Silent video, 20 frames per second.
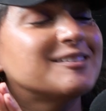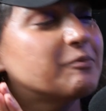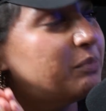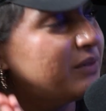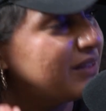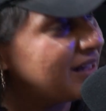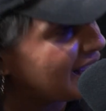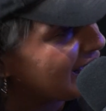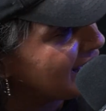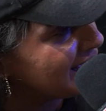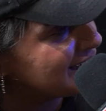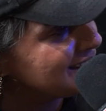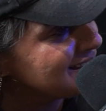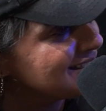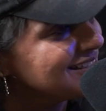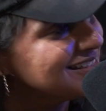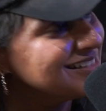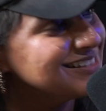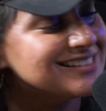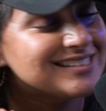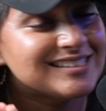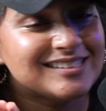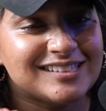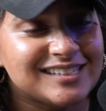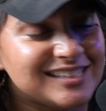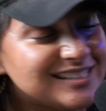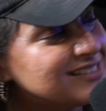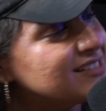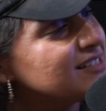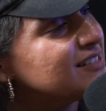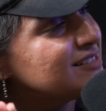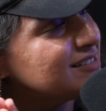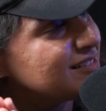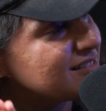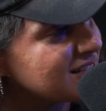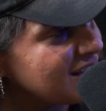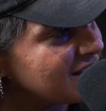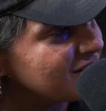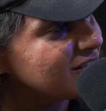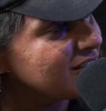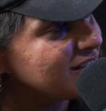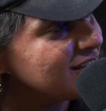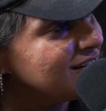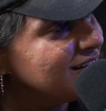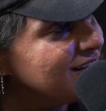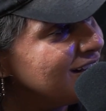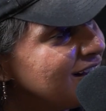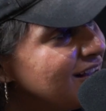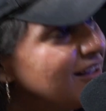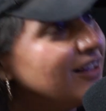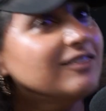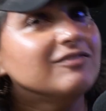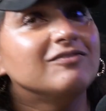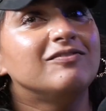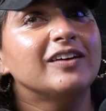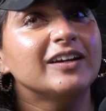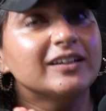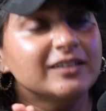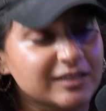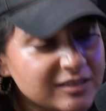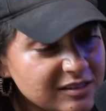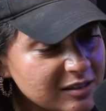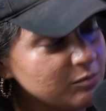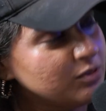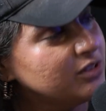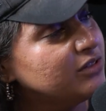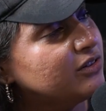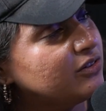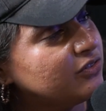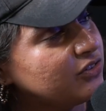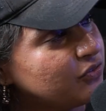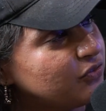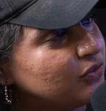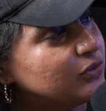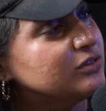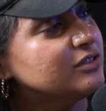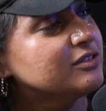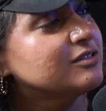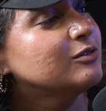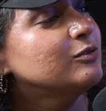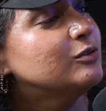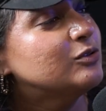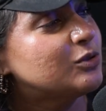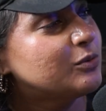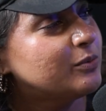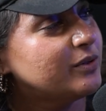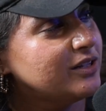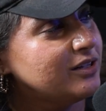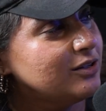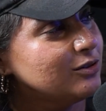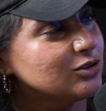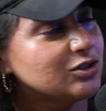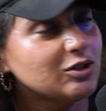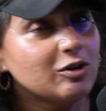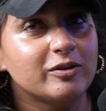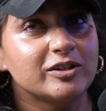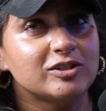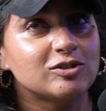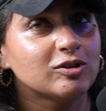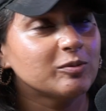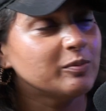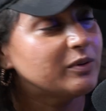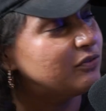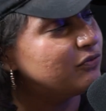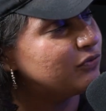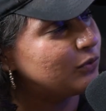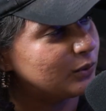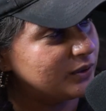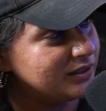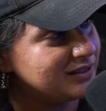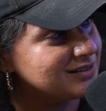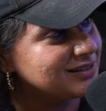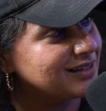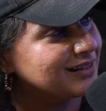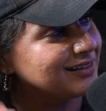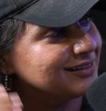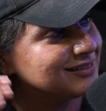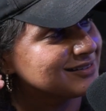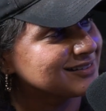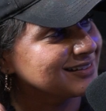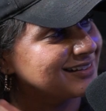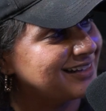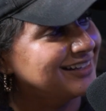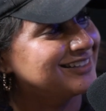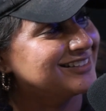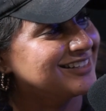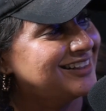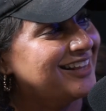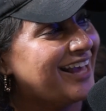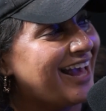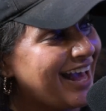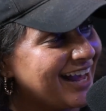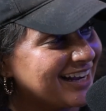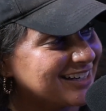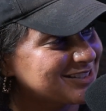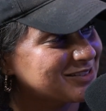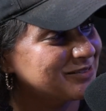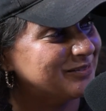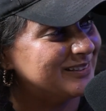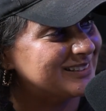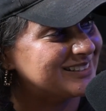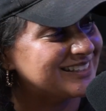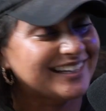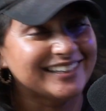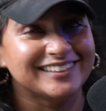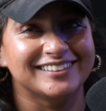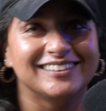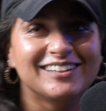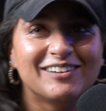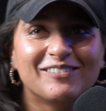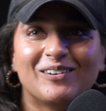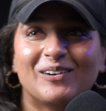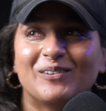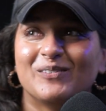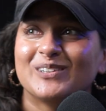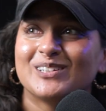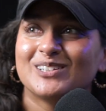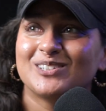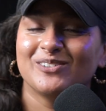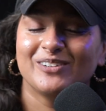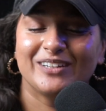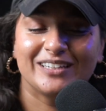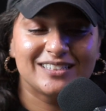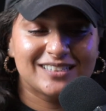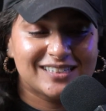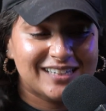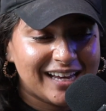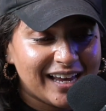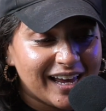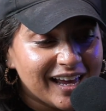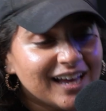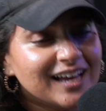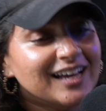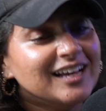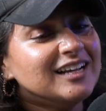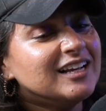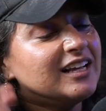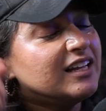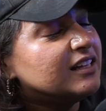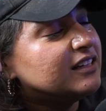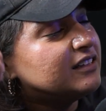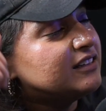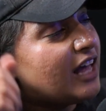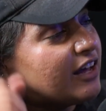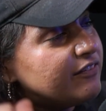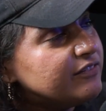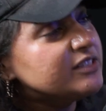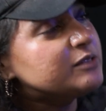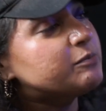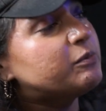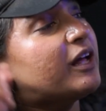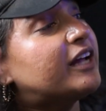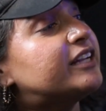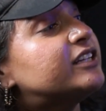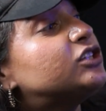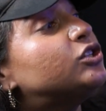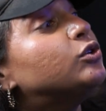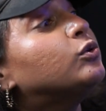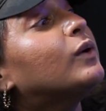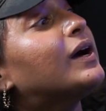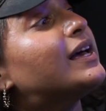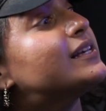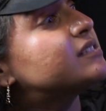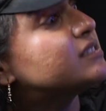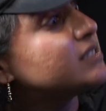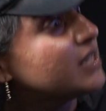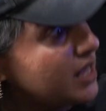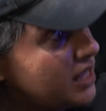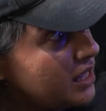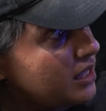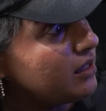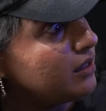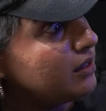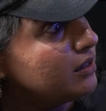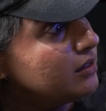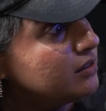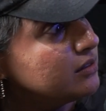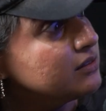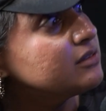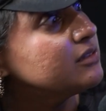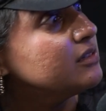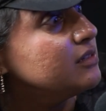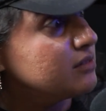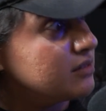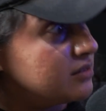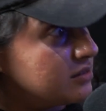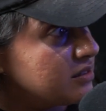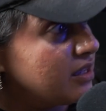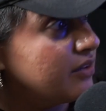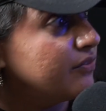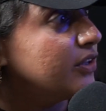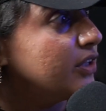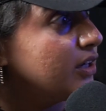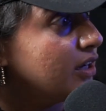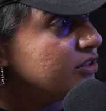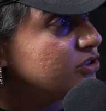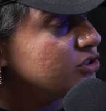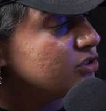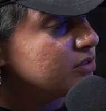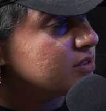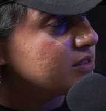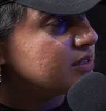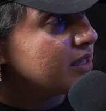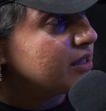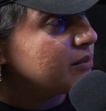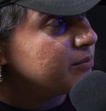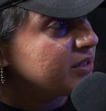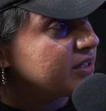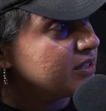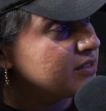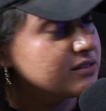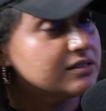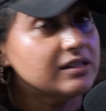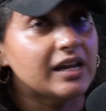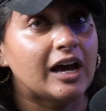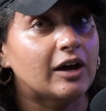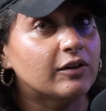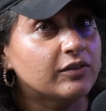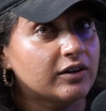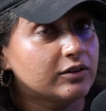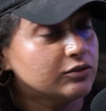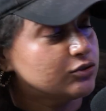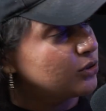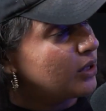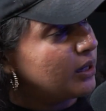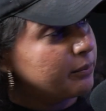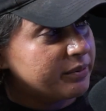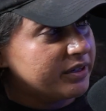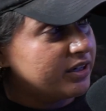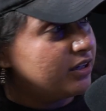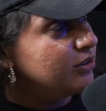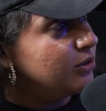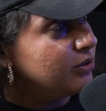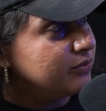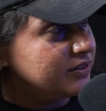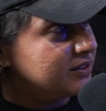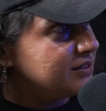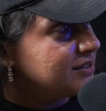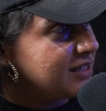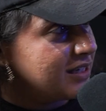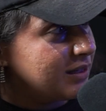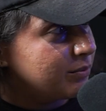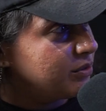Blind season 7. Very similar to the Full Disclosure radio show. It took me 40 seconds to get to the actual title of what we're doing today. Love is Blind USA season 7, I should say, because now they're dropping all over the damn